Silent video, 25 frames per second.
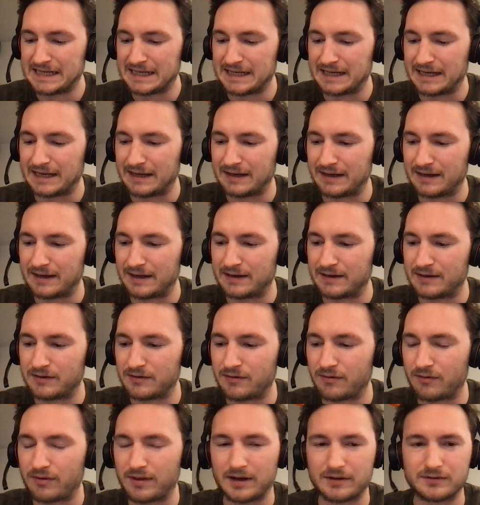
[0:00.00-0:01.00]
And then in
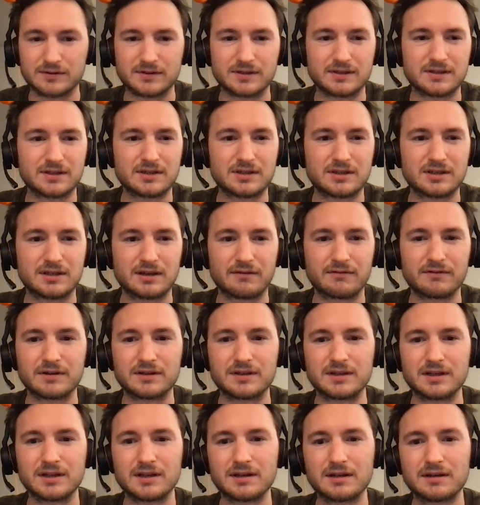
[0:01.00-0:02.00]

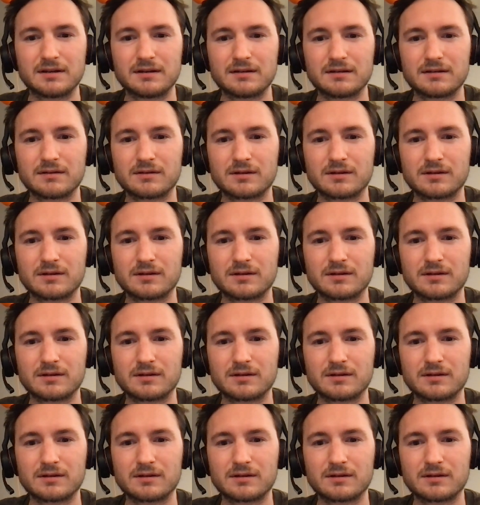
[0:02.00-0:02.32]
2017,